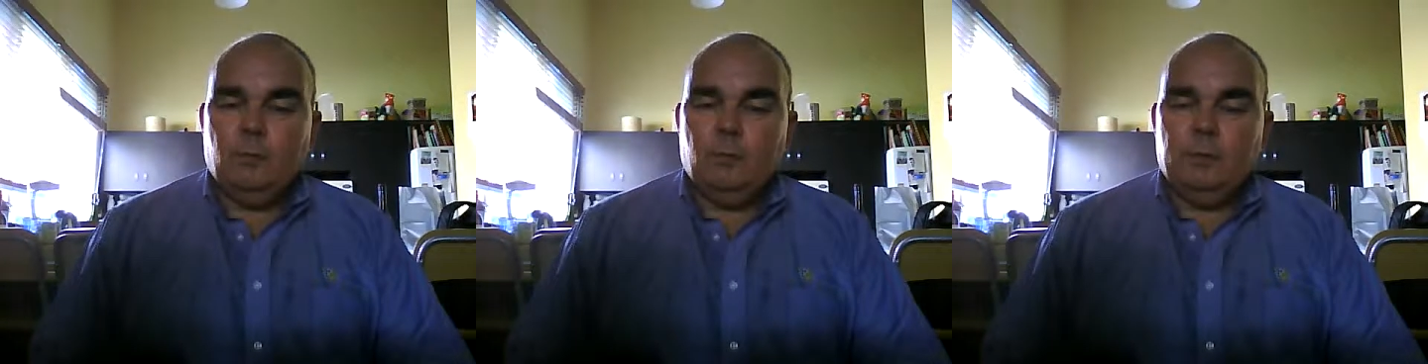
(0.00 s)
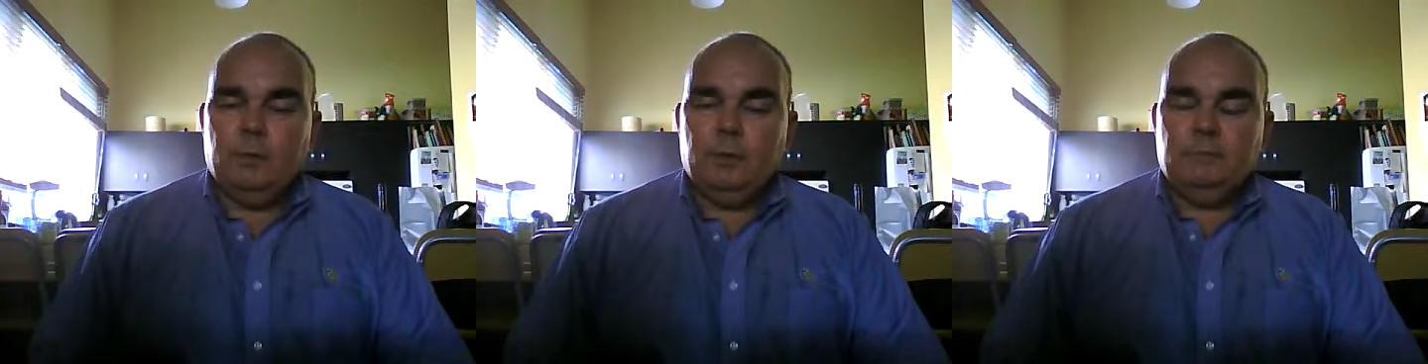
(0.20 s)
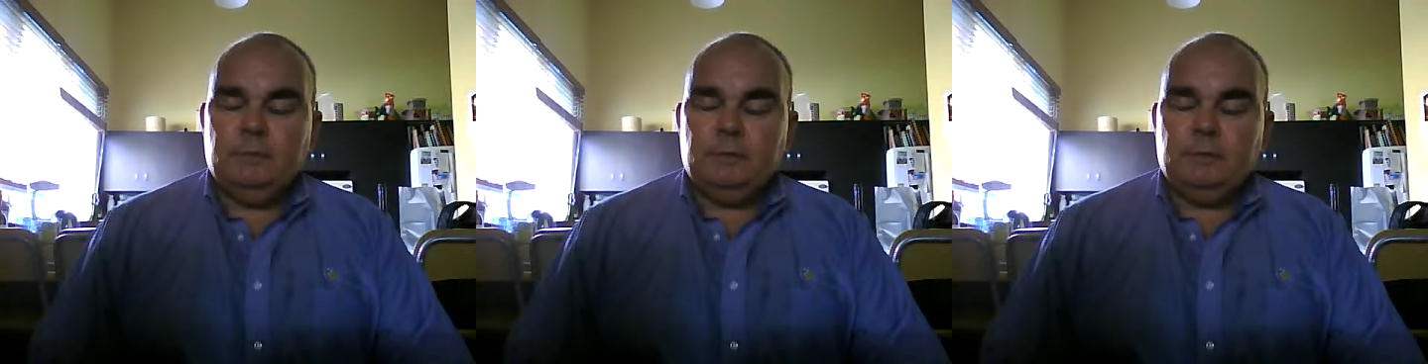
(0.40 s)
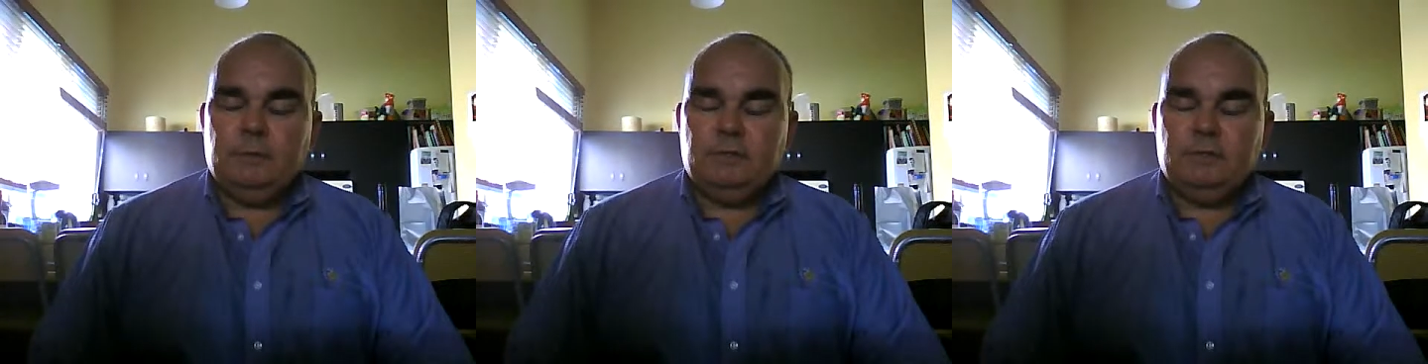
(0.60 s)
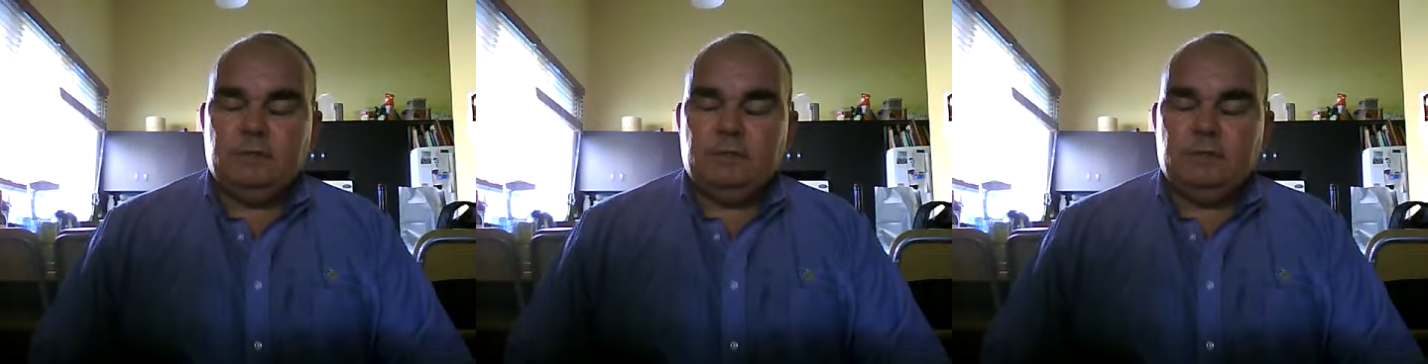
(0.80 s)
we
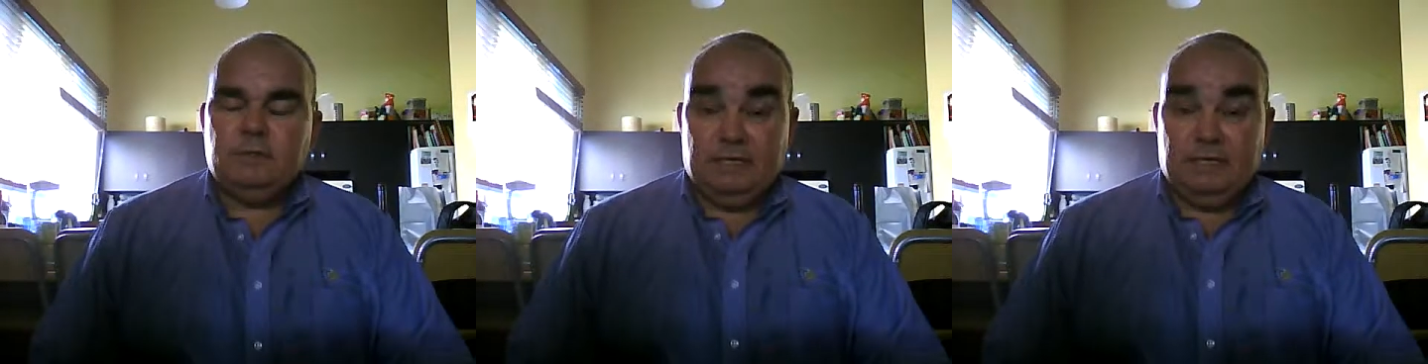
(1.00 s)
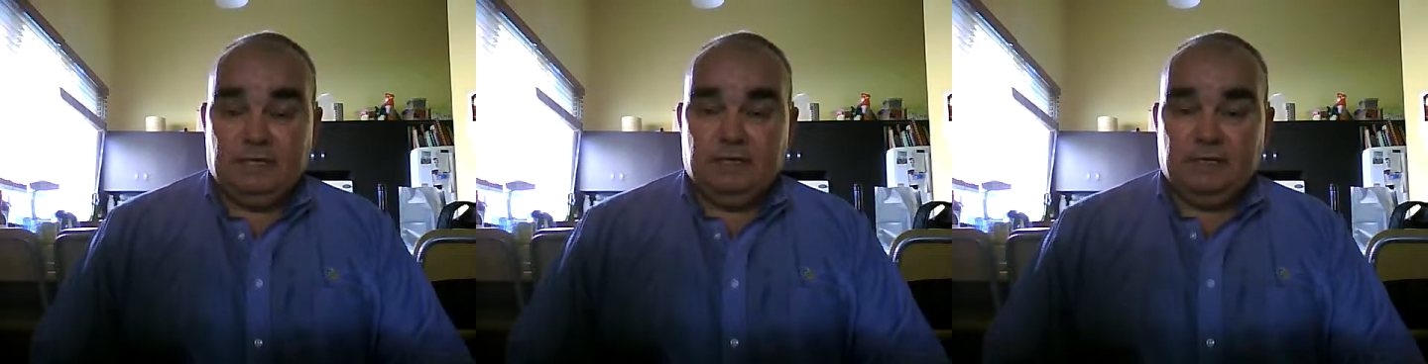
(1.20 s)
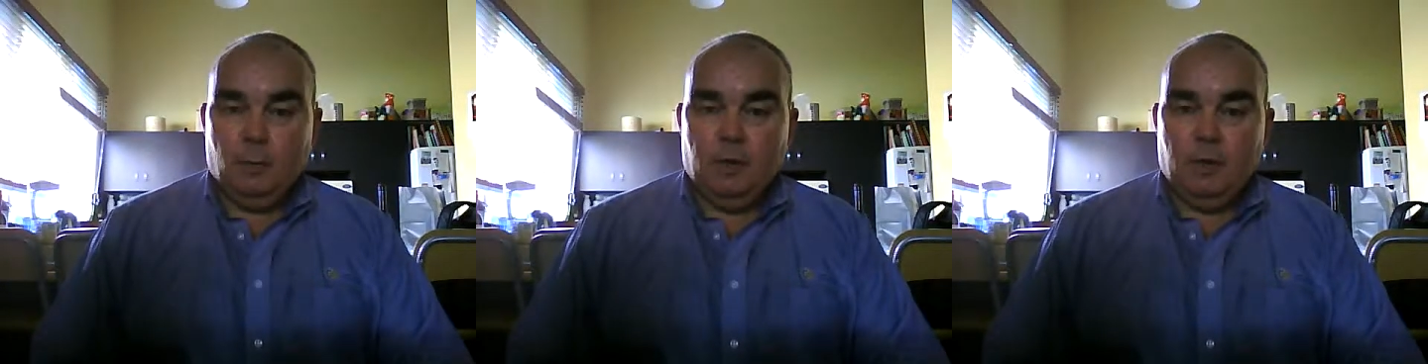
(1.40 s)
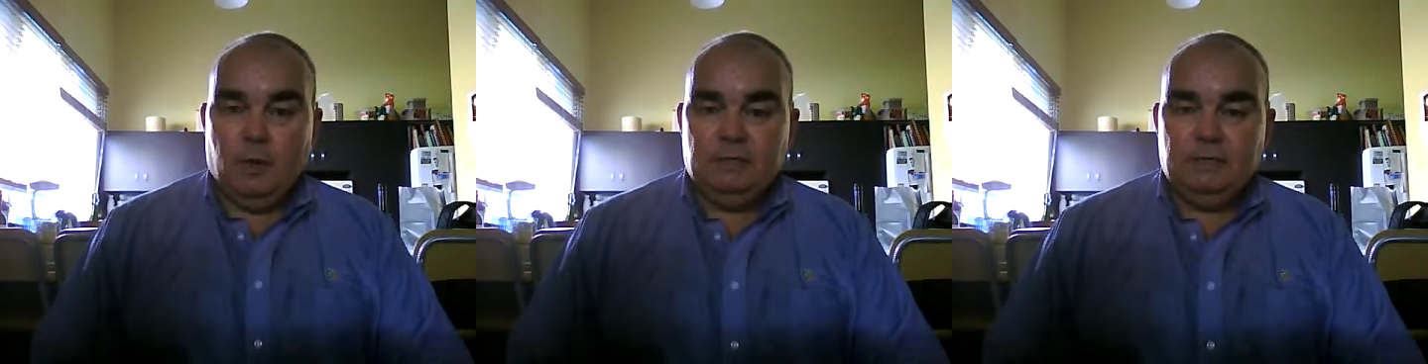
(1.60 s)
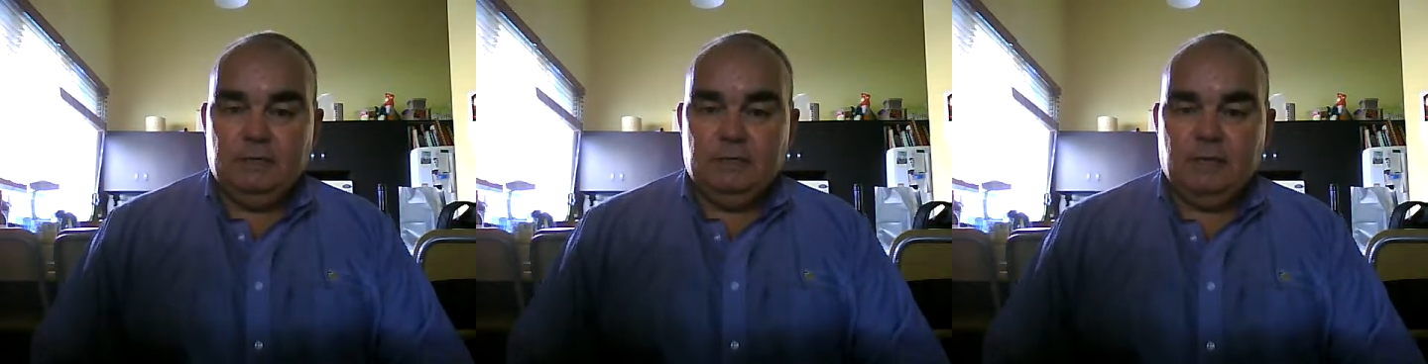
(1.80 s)
taste 6
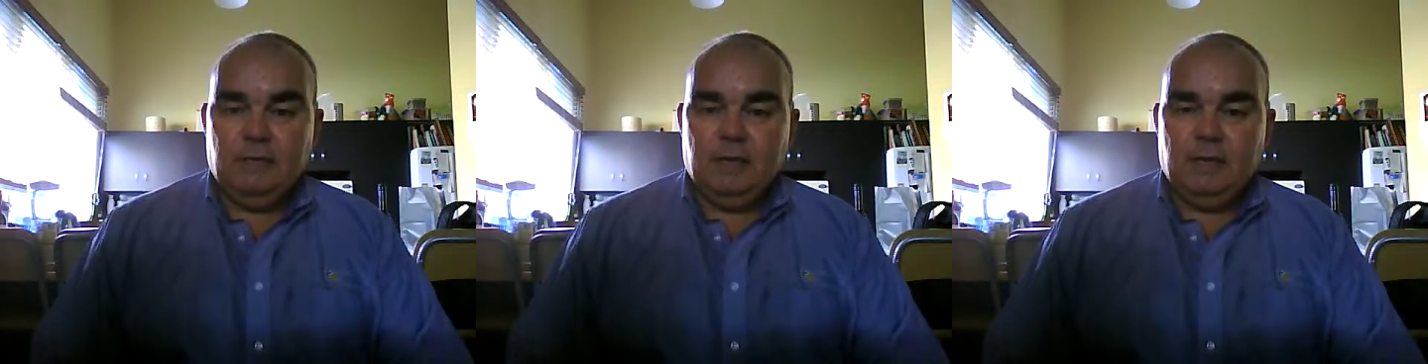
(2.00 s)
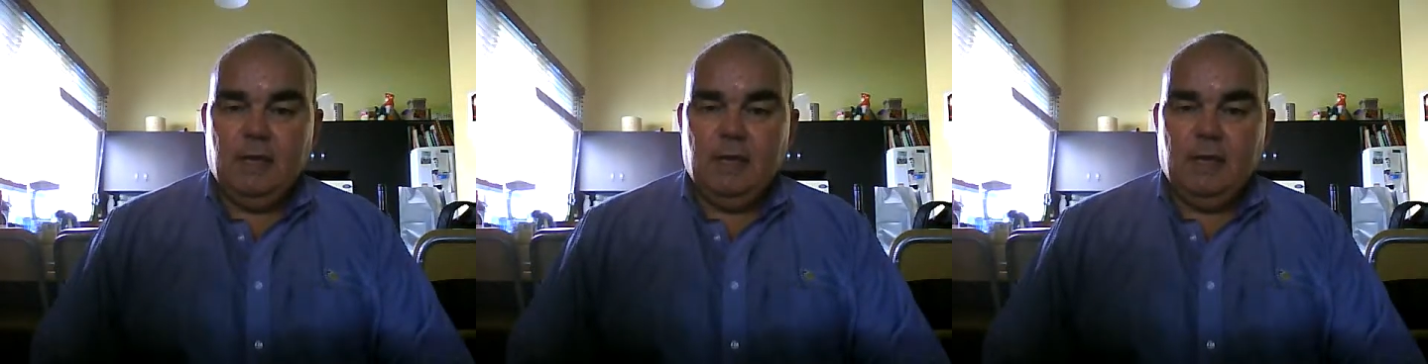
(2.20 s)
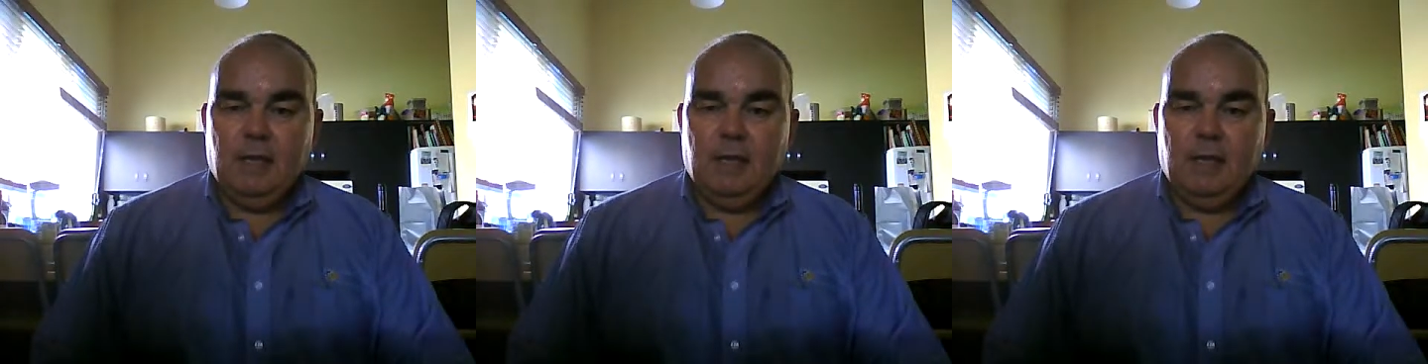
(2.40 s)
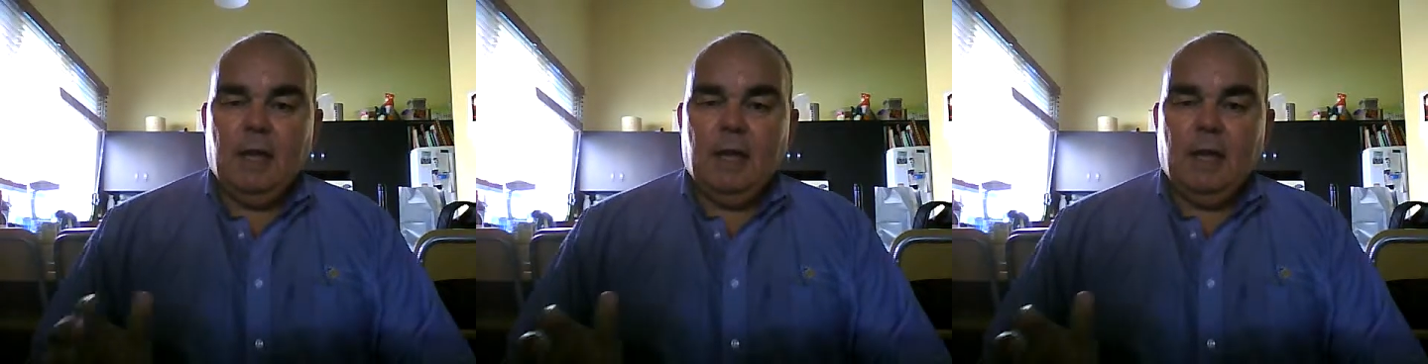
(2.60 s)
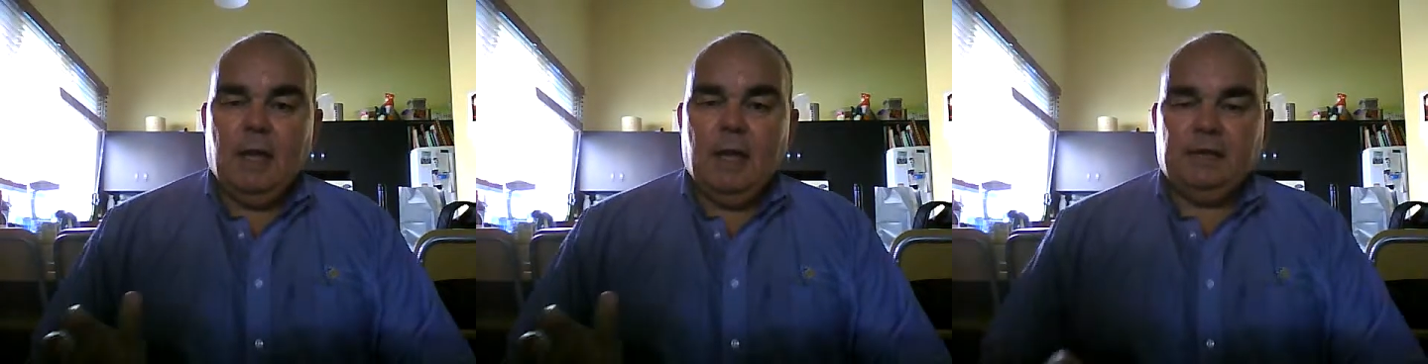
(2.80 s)
wines,
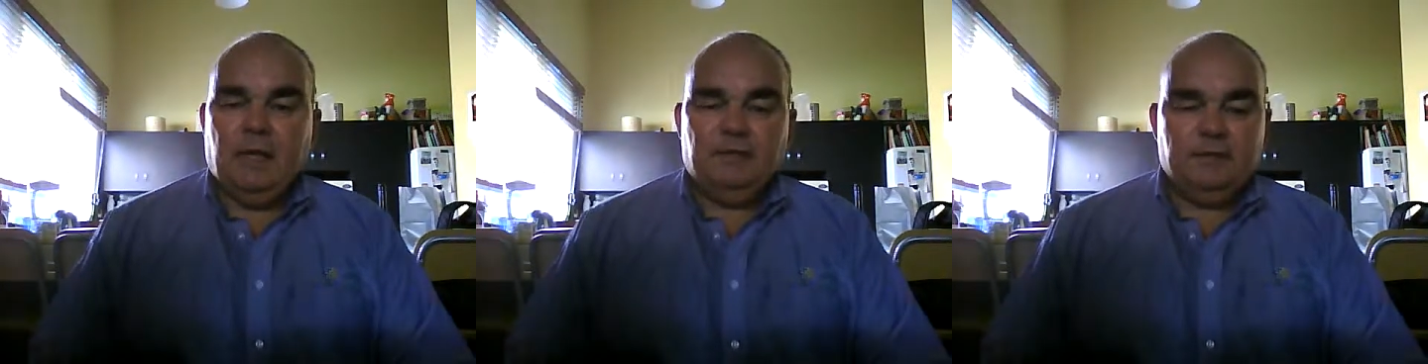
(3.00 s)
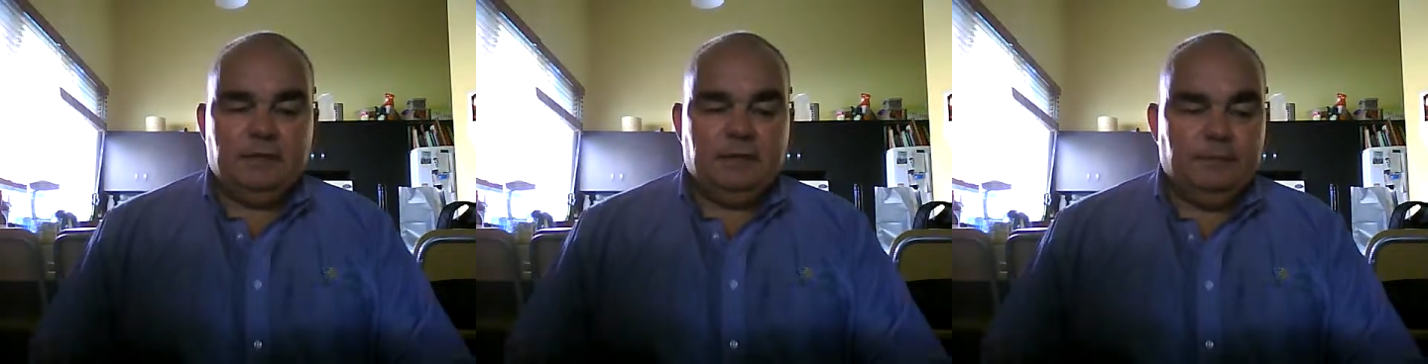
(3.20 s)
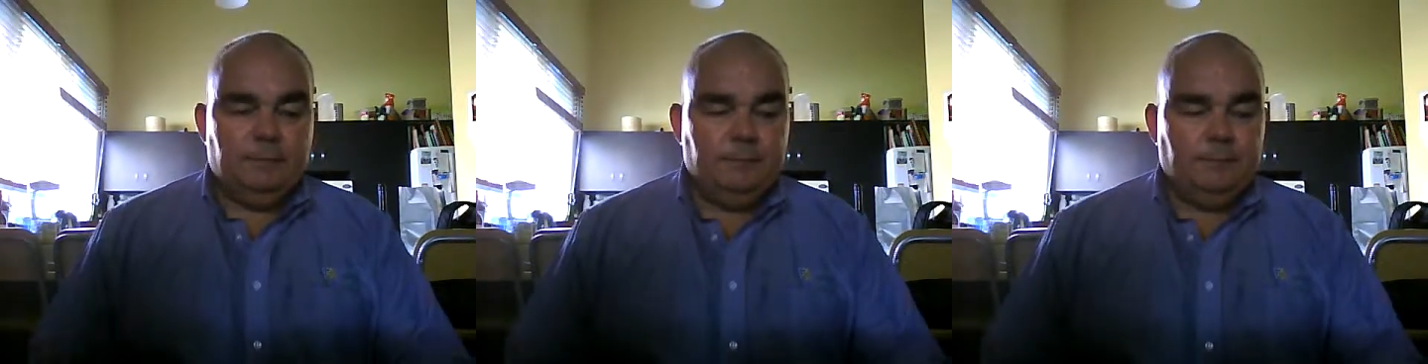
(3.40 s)
and they're covered.